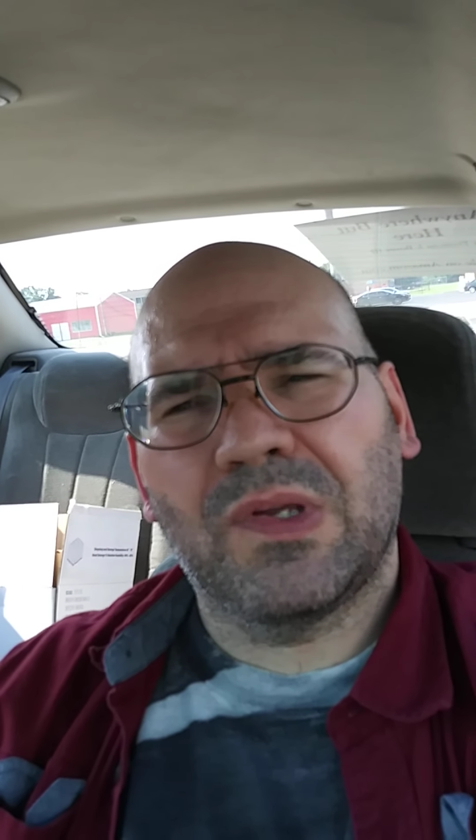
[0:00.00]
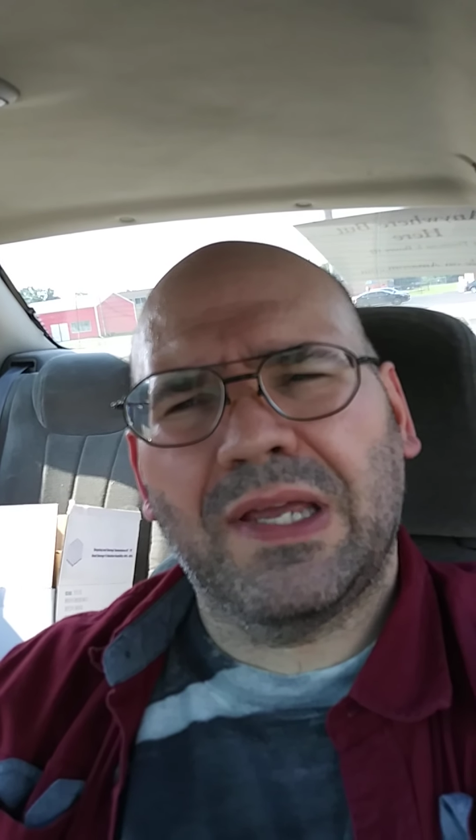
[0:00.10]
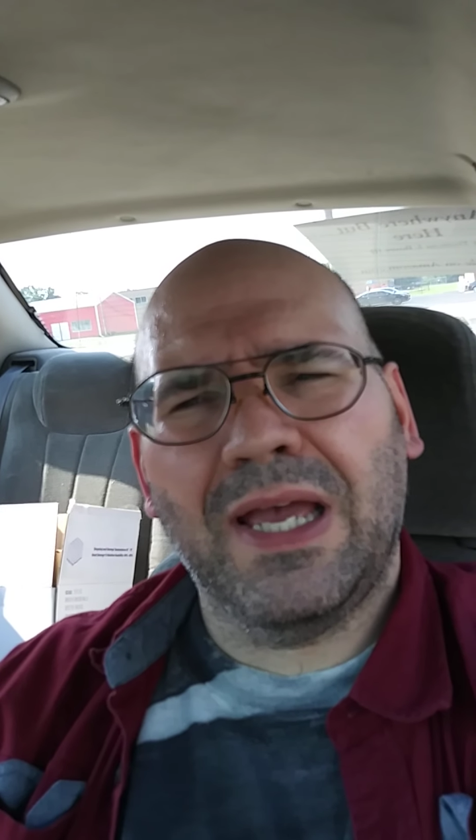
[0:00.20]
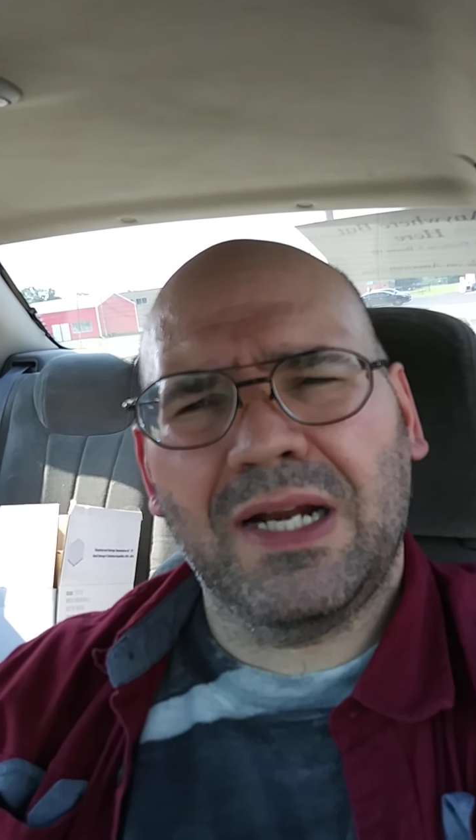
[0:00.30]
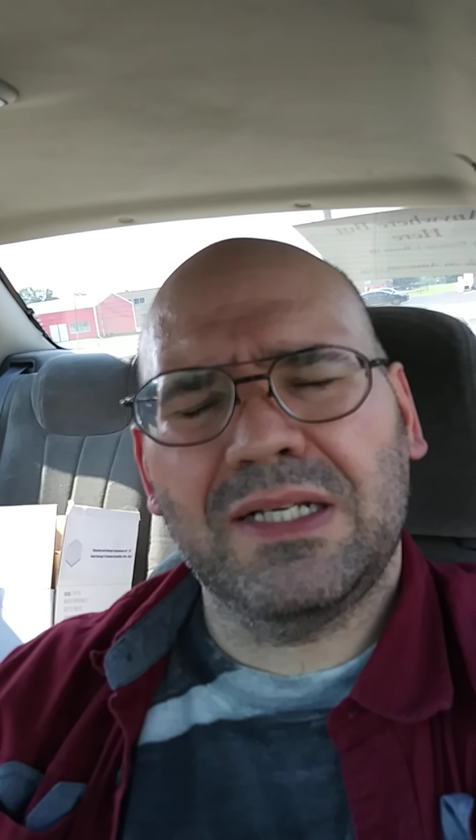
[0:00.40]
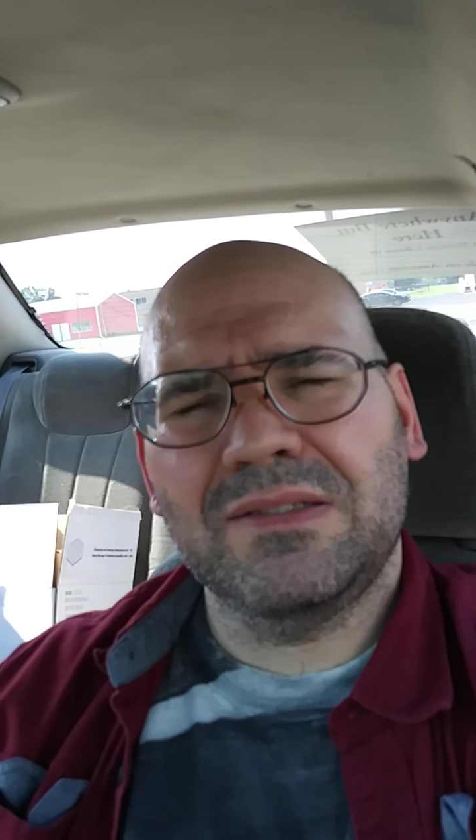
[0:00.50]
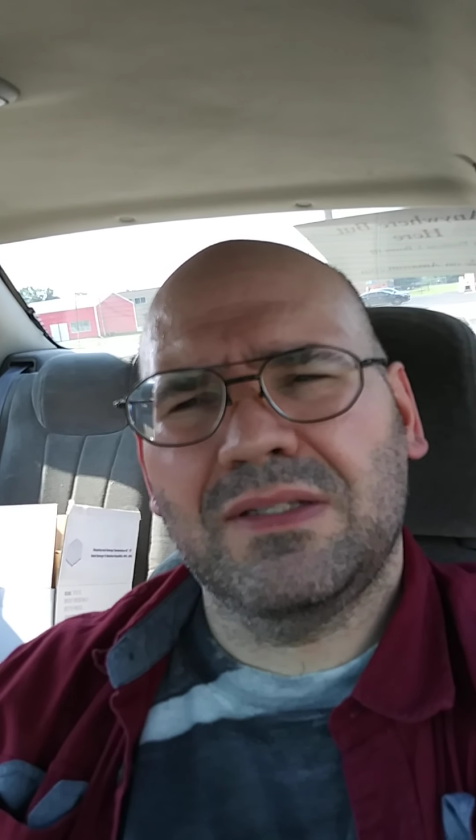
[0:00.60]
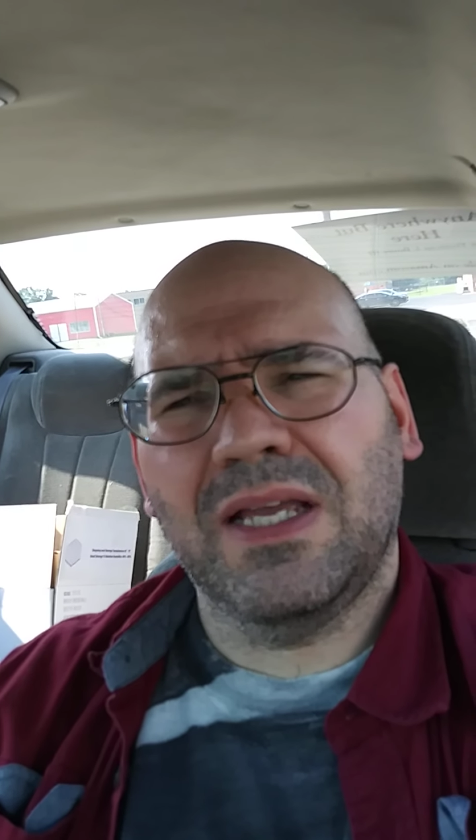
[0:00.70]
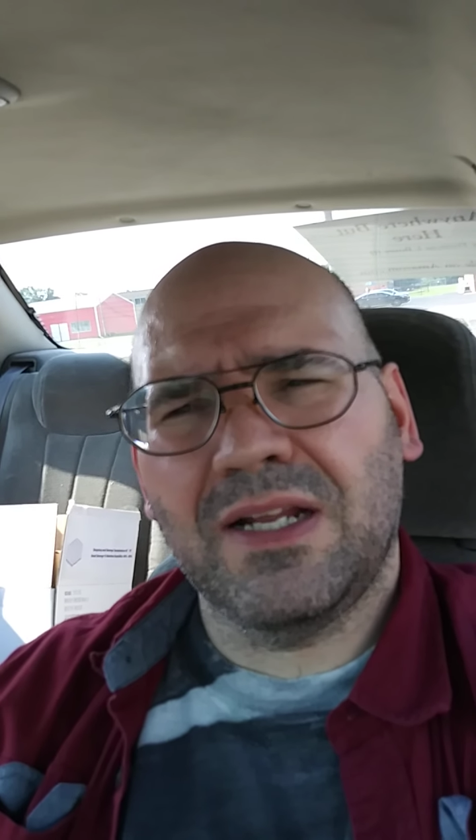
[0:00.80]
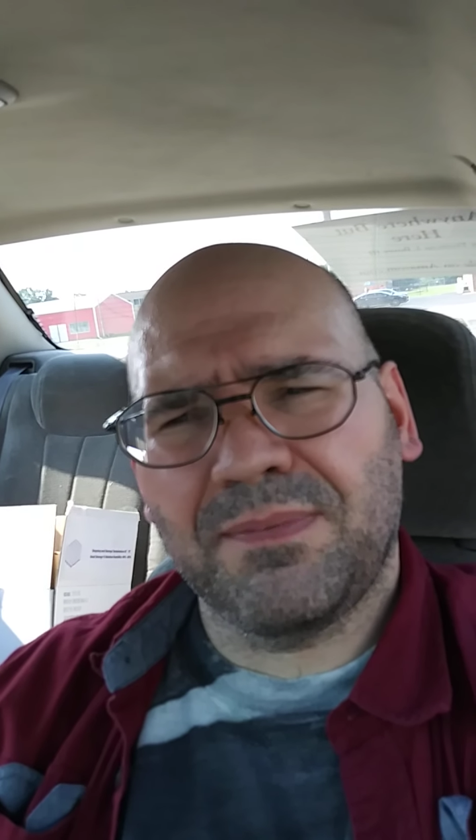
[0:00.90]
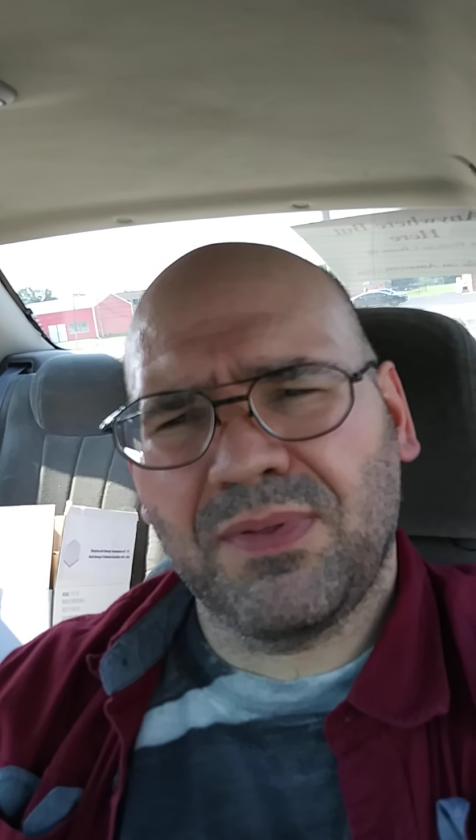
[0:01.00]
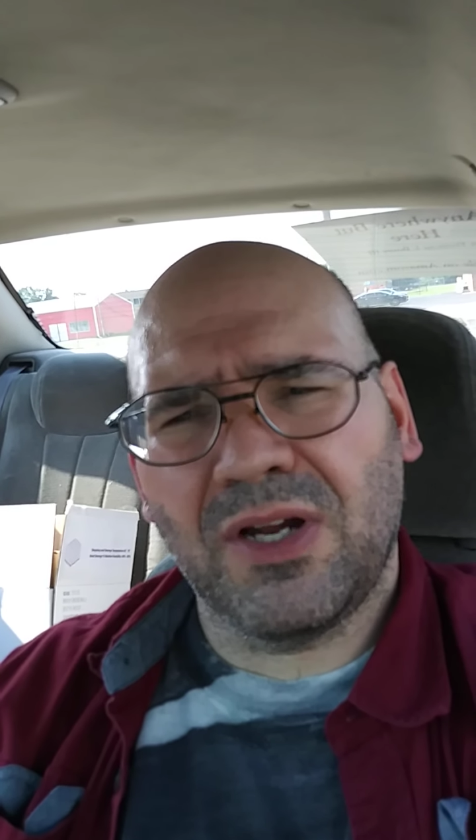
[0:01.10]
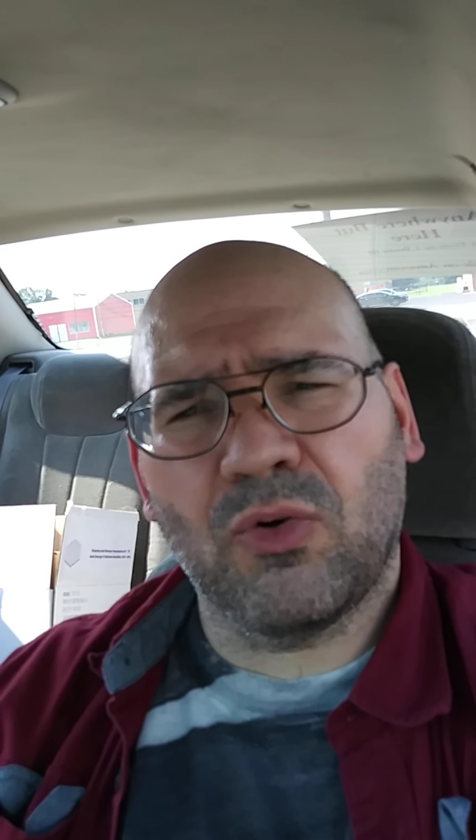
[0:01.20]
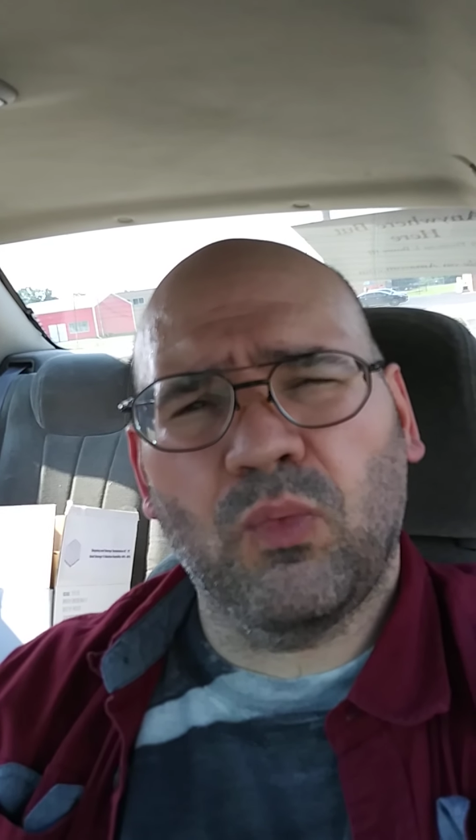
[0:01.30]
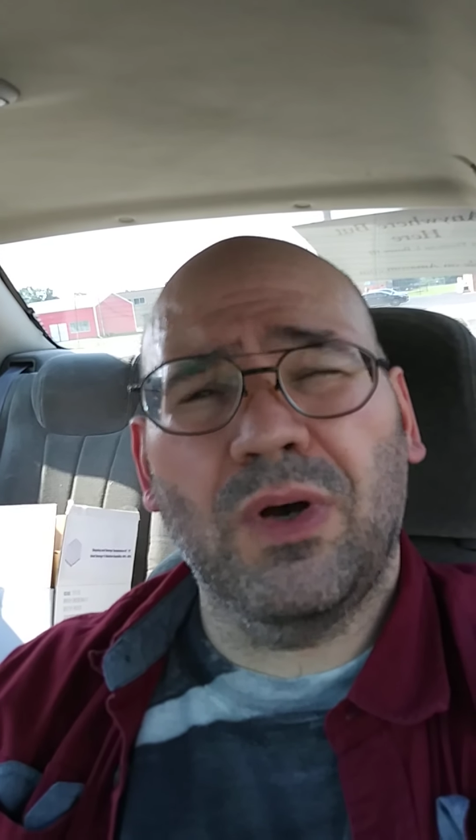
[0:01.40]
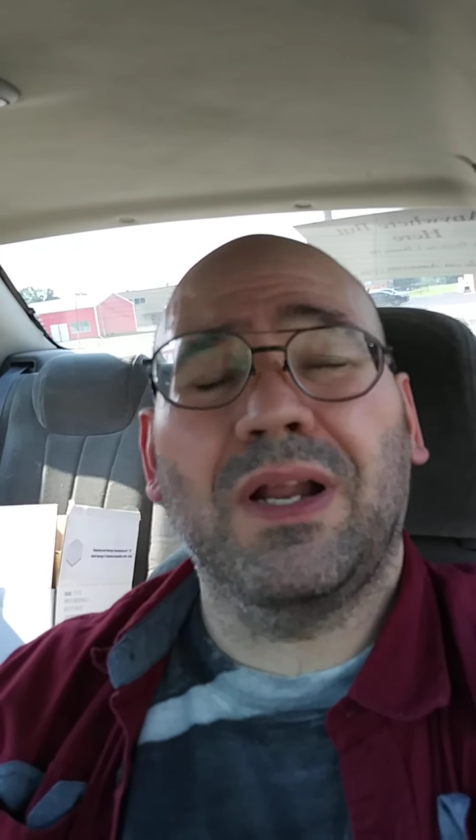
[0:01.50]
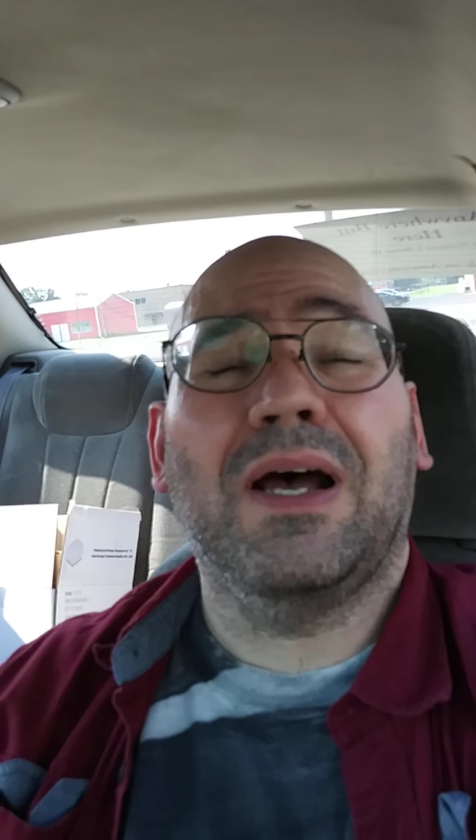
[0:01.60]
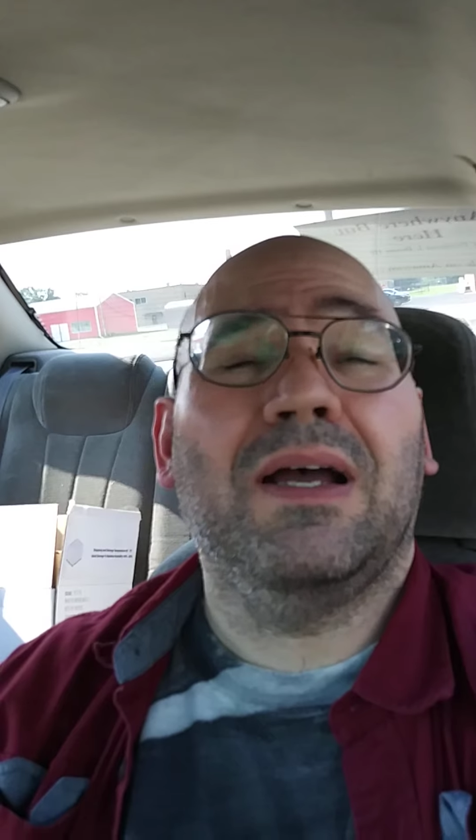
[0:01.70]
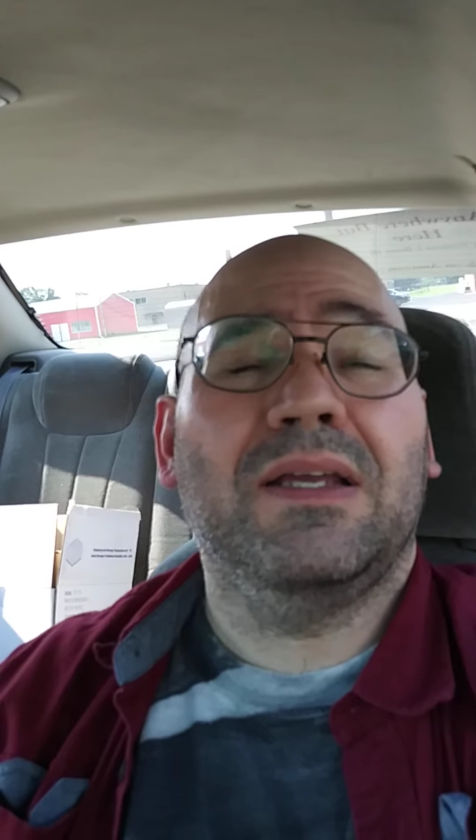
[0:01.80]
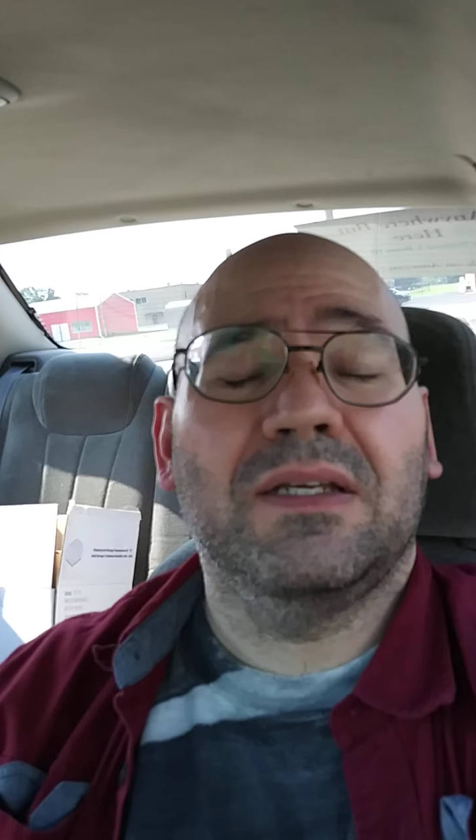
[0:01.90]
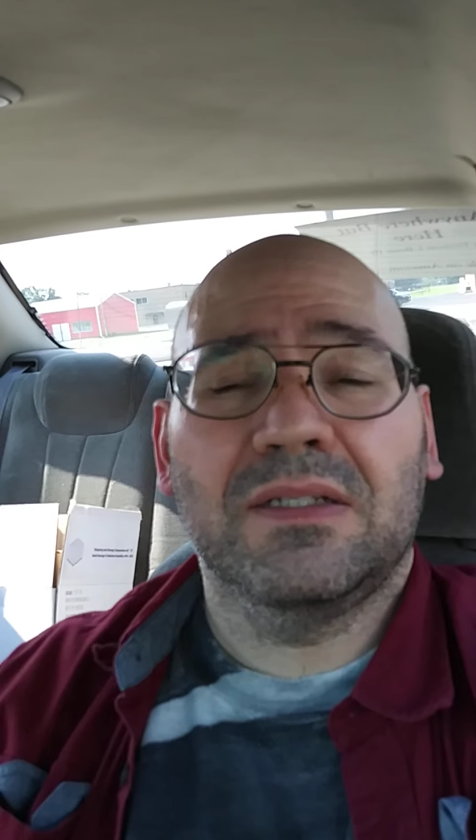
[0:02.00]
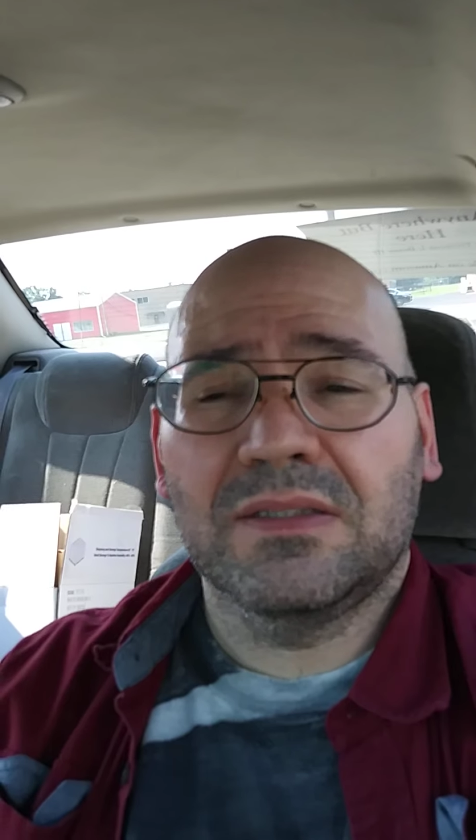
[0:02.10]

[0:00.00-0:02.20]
had I stayed up there, would I?